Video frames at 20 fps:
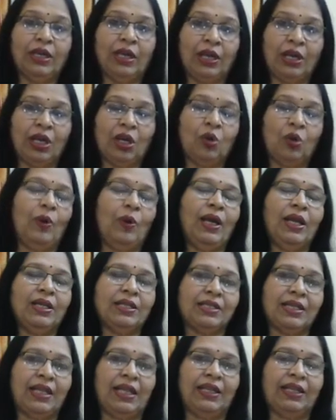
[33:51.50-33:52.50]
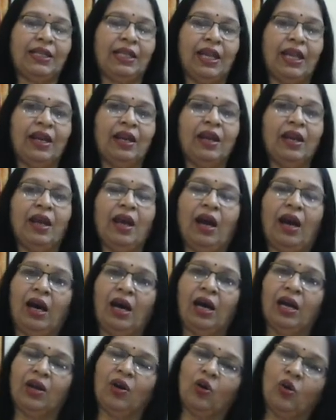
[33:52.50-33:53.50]
requires healthcare
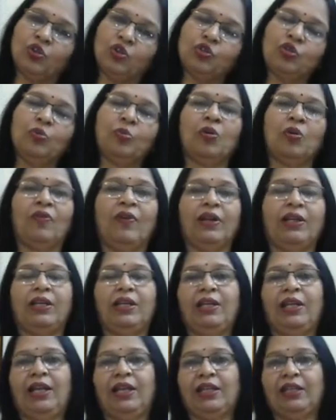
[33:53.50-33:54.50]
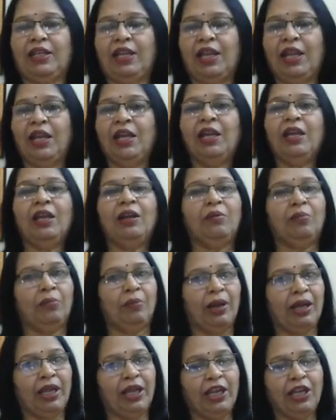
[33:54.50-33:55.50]
are also provided healthcare
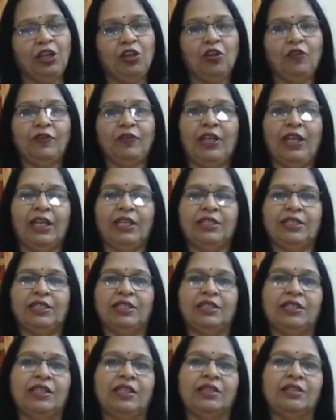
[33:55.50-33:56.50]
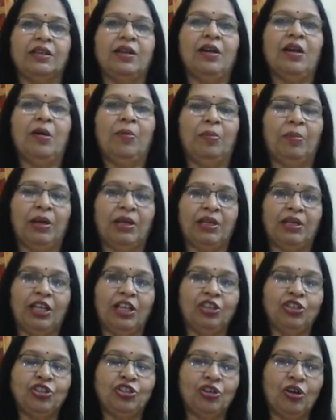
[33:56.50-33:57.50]
by any of the agencies. But
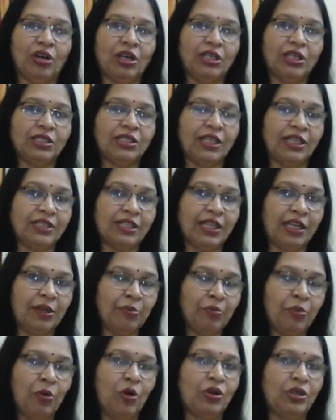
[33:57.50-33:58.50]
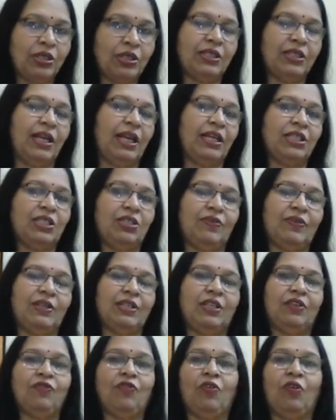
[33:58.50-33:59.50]
insurance is an important
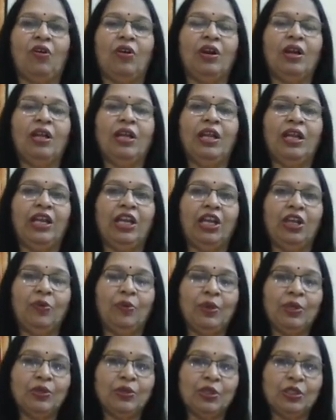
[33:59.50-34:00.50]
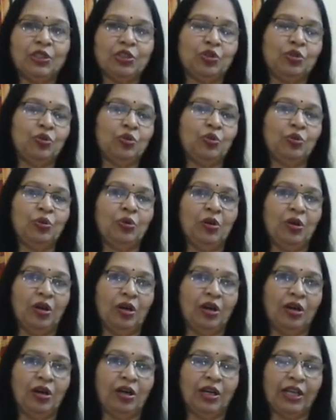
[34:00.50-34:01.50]
activity for individuals to
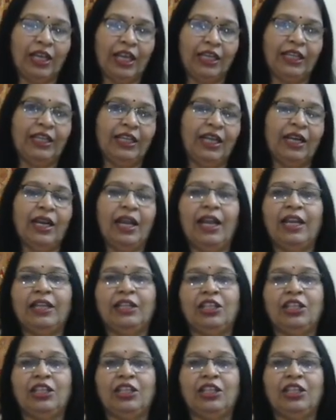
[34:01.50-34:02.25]
get their health